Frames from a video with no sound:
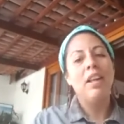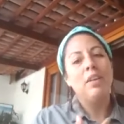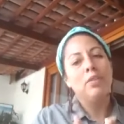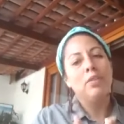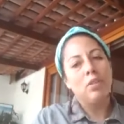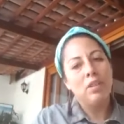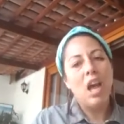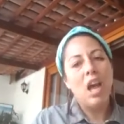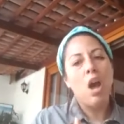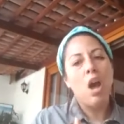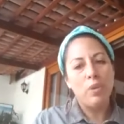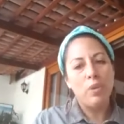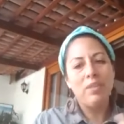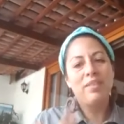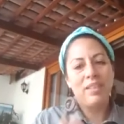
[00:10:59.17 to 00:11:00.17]
So now
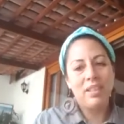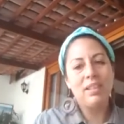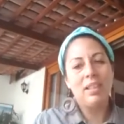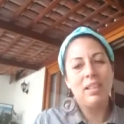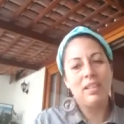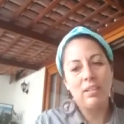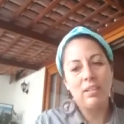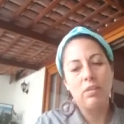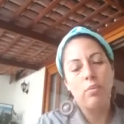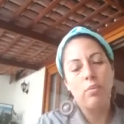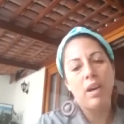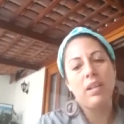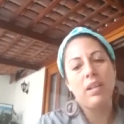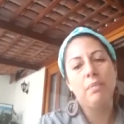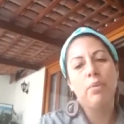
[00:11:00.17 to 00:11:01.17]
we see that it's quite
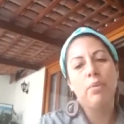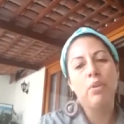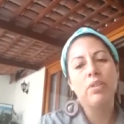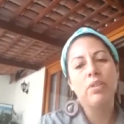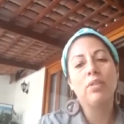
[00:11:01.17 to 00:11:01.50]
important.